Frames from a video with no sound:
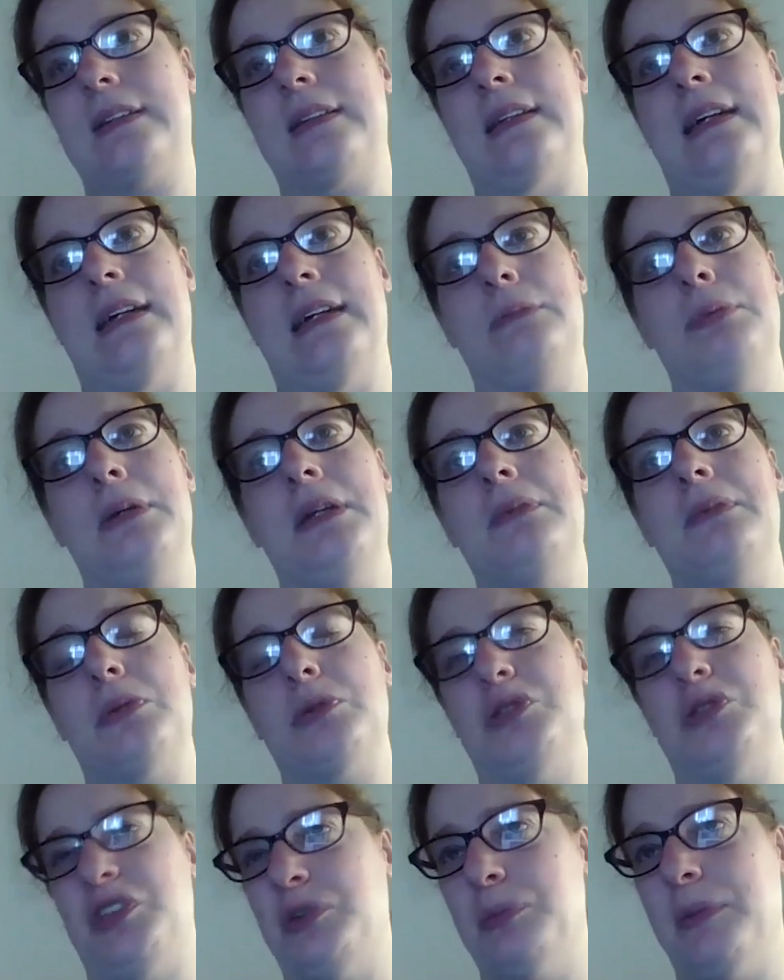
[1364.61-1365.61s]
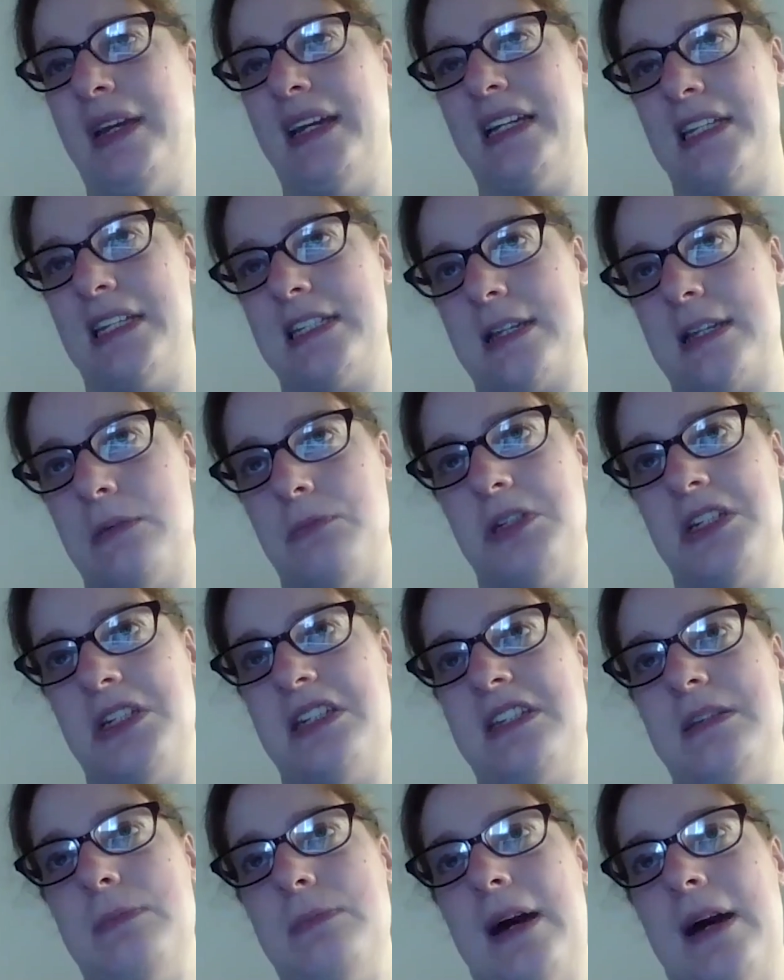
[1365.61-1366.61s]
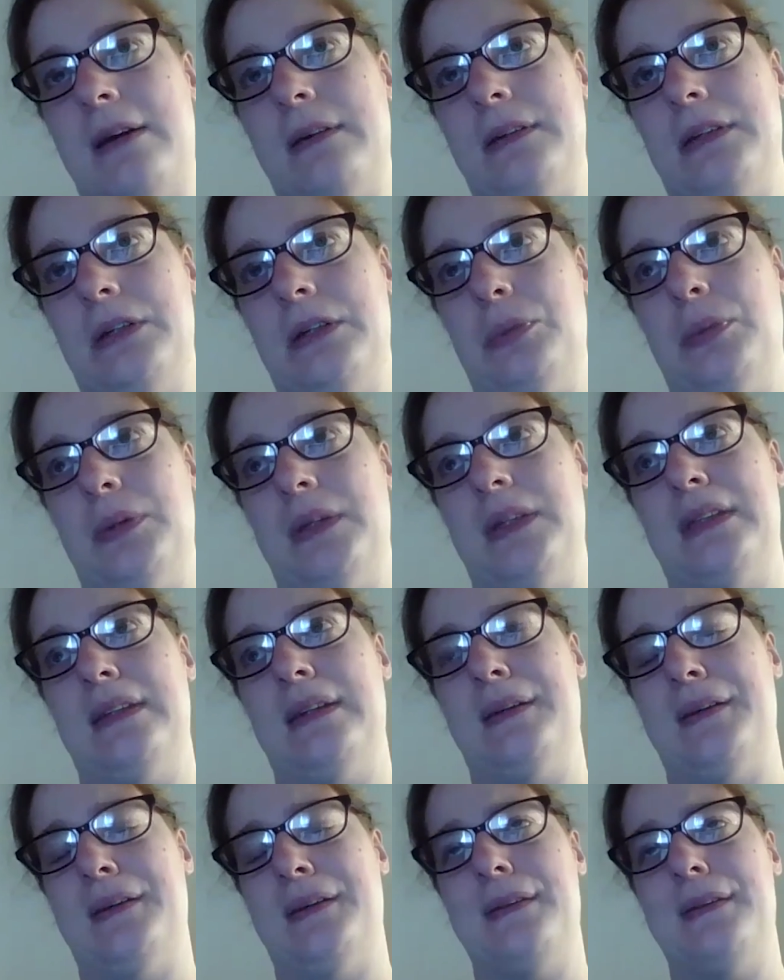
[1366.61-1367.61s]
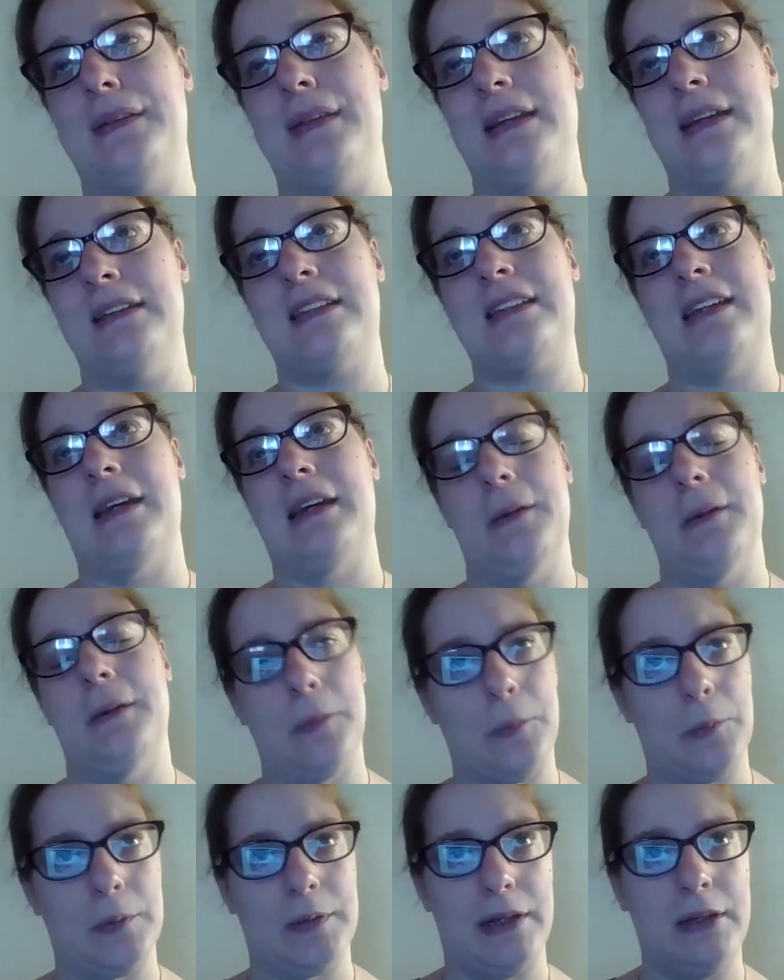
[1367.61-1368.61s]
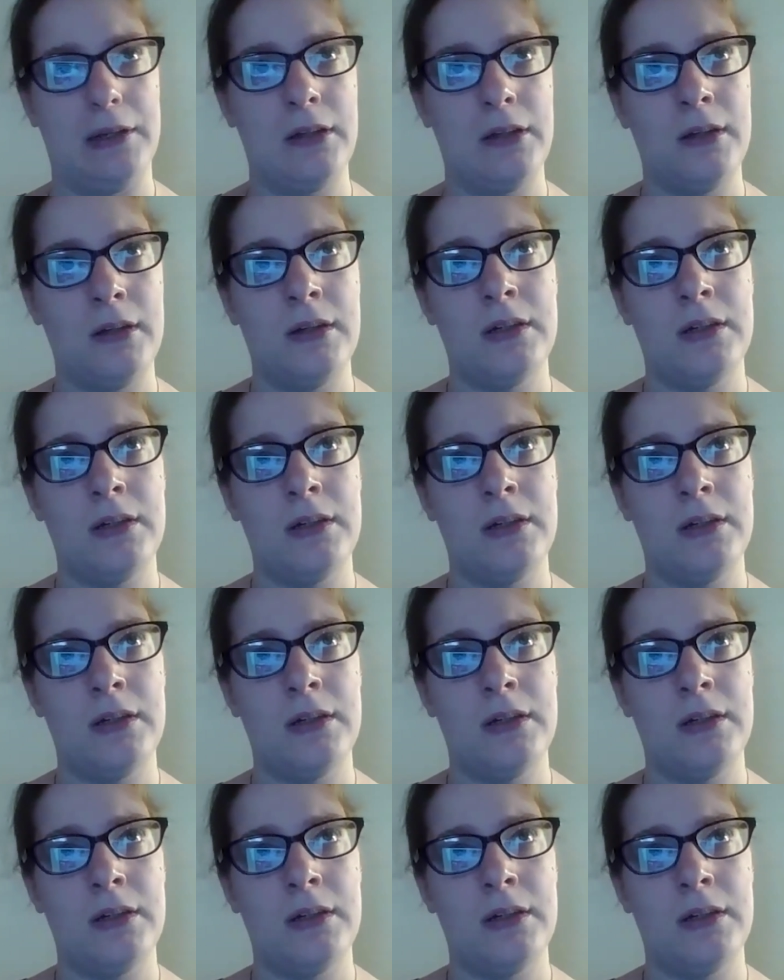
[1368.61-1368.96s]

like people do make assumptions about you, but they they say, oh, like